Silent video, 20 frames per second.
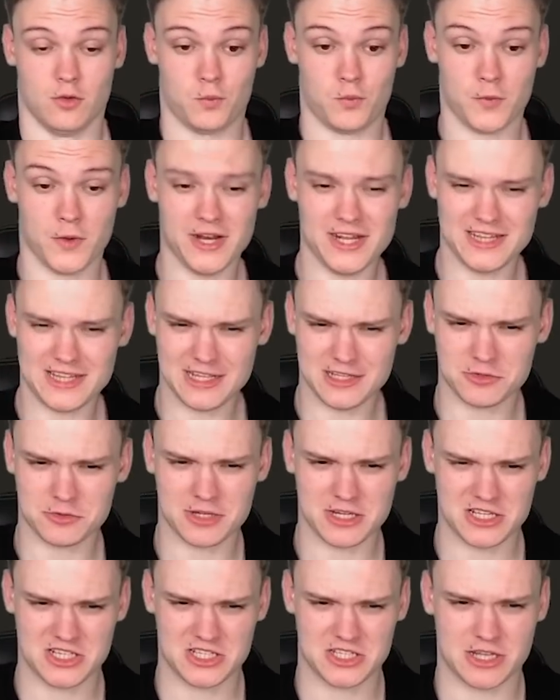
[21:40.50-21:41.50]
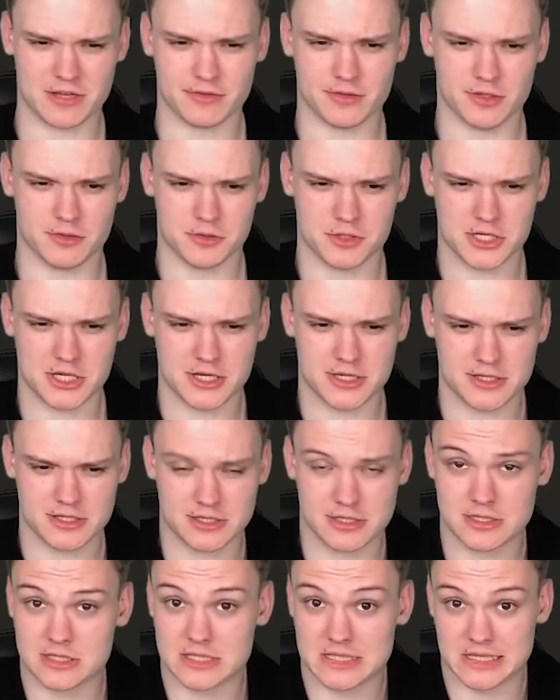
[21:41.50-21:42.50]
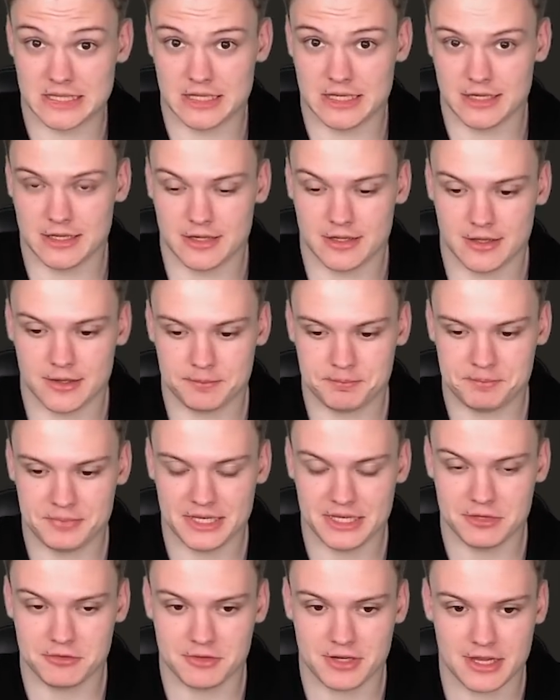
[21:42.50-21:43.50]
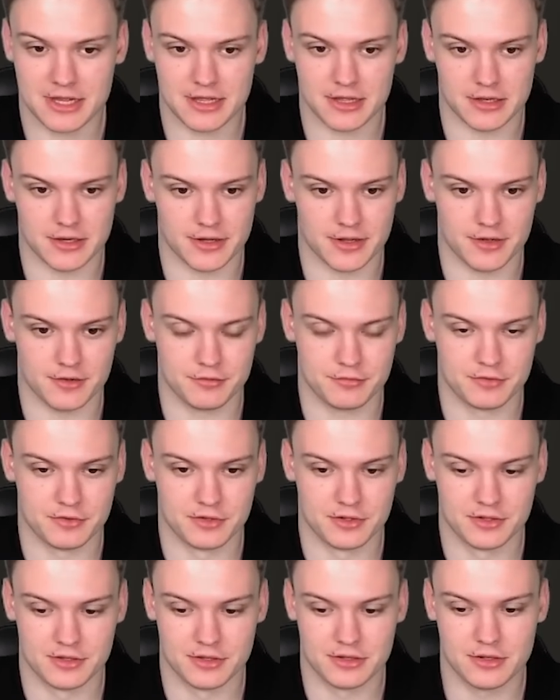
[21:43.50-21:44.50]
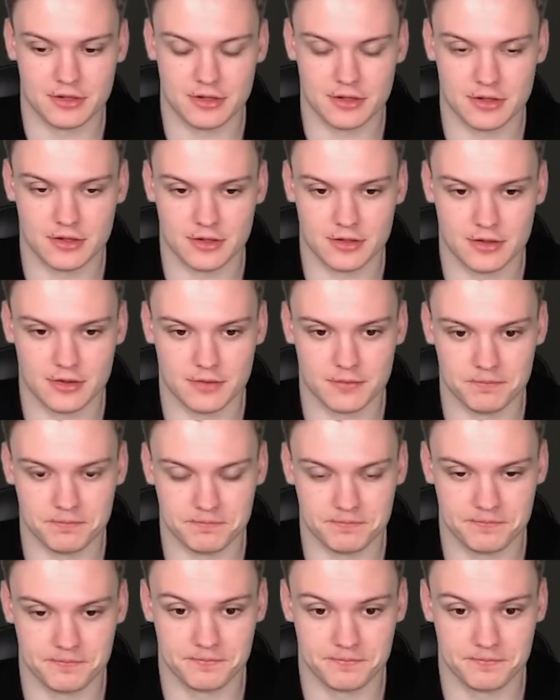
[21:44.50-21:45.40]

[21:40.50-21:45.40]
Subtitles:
Opponent takes on h7, which is a bit creative. I